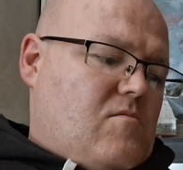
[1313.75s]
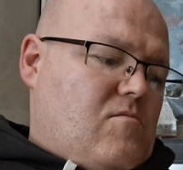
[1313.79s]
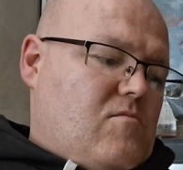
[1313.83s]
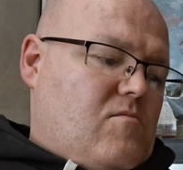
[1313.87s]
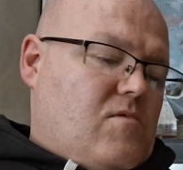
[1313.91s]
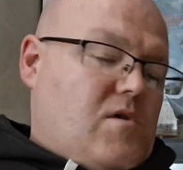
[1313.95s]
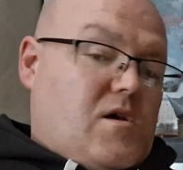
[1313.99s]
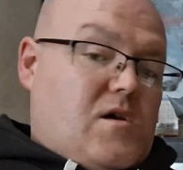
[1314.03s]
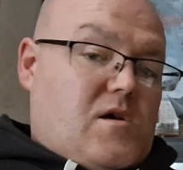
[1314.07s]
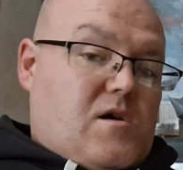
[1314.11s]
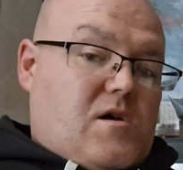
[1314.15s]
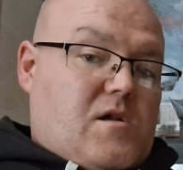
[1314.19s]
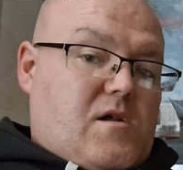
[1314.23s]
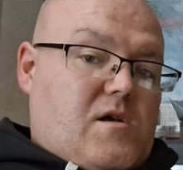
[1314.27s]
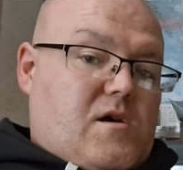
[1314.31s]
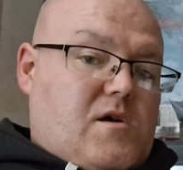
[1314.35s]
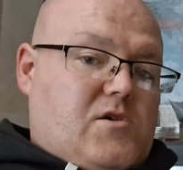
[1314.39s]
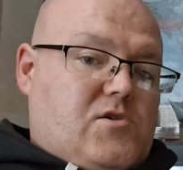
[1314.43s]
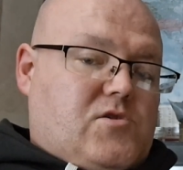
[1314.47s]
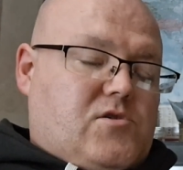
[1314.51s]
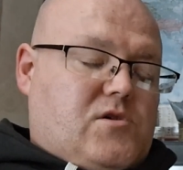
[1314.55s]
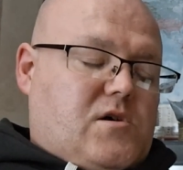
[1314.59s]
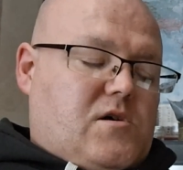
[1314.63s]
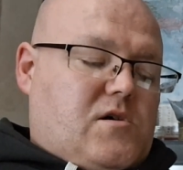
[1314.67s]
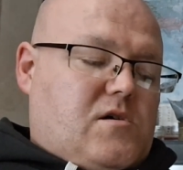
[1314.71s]
Wait, hear
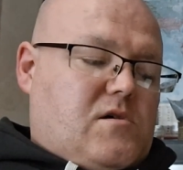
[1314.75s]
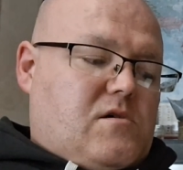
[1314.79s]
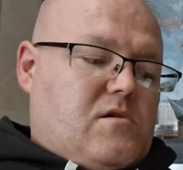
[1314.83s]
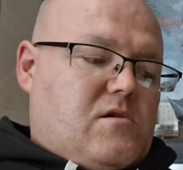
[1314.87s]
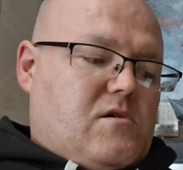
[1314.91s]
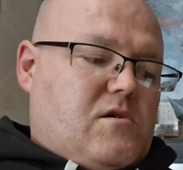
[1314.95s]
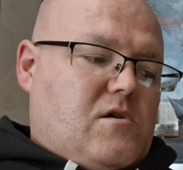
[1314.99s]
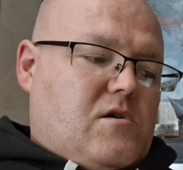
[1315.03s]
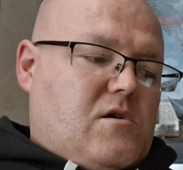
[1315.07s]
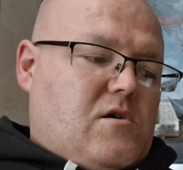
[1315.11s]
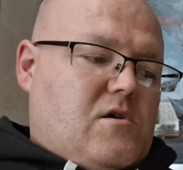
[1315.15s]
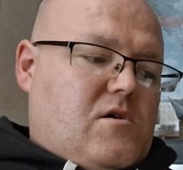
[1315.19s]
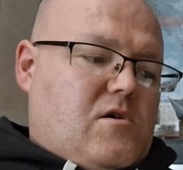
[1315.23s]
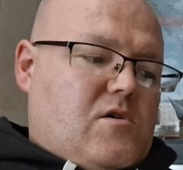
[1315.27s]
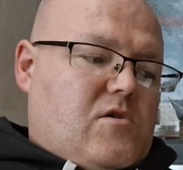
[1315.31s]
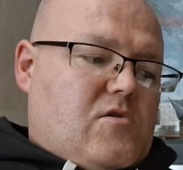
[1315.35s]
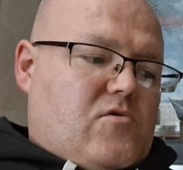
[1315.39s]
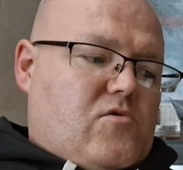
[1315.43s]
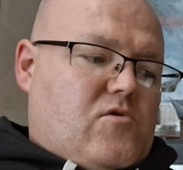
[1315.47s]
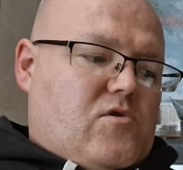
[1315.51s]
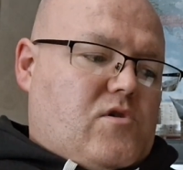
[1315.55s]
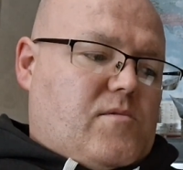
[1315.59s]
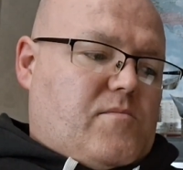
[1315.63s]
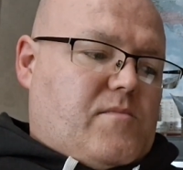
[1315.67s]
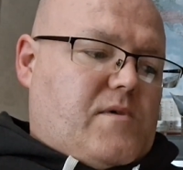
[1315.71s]
this, right?
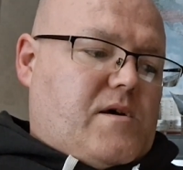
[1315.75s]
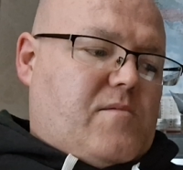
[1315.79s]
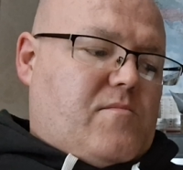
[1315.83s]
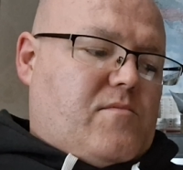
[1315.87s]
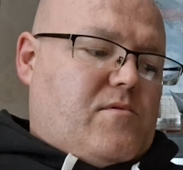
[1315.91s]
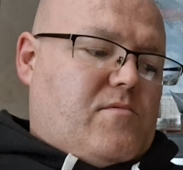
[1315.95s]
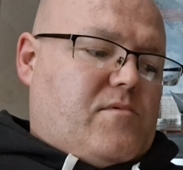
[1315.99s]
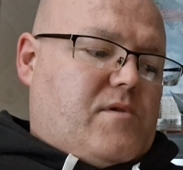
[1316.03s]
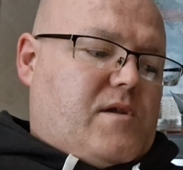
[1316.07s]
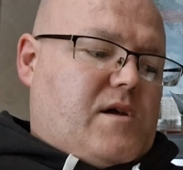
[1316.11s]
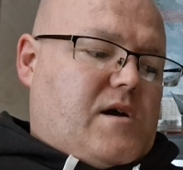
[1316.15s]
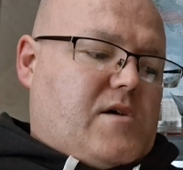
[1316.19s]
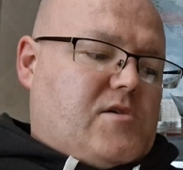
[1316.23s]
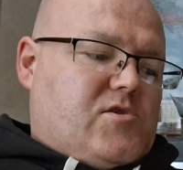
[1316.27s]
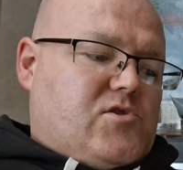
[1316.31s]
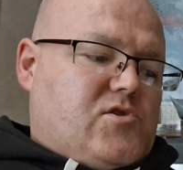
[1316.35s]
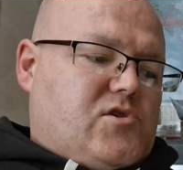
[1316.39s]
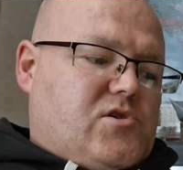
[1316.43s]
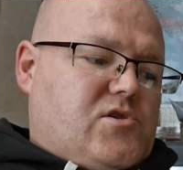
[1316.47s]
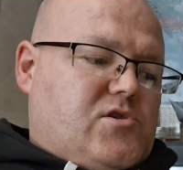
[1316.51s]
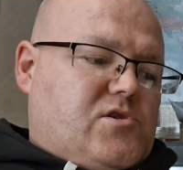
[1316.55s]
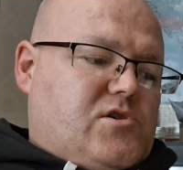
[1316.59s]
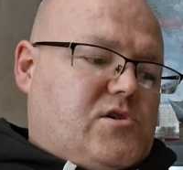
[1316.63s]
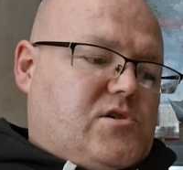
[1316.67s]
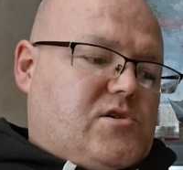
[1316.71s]
Now remember what that
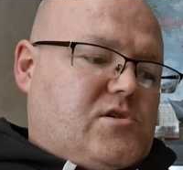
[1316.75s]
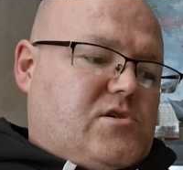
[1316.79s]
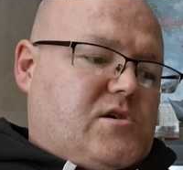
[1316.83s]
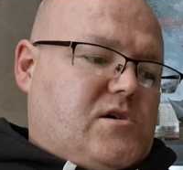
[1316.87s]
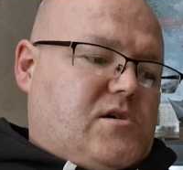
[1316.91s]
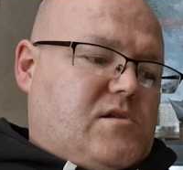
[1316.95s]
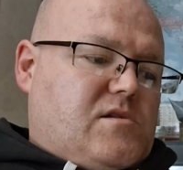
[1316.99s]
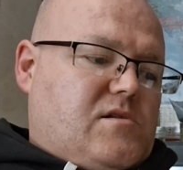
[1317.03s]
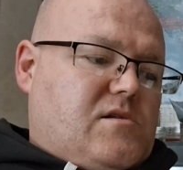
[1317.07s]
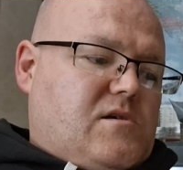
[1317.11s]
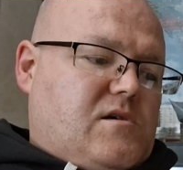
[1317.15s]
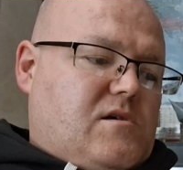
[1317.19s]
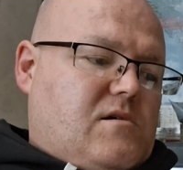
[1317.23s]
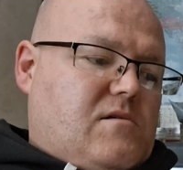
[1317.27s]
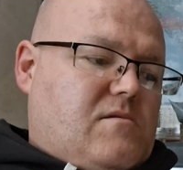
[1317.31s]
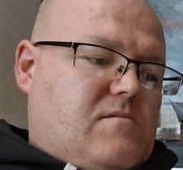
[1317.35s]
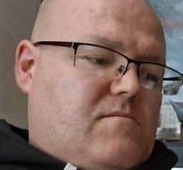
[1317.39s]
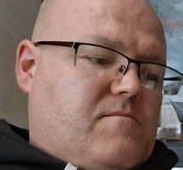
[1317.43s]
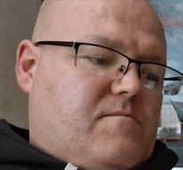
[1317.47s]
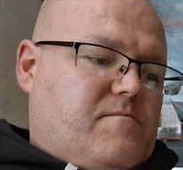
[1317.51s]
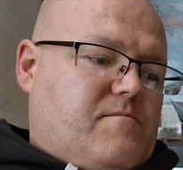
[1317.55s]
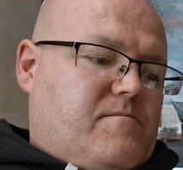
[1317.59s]
judge just said there.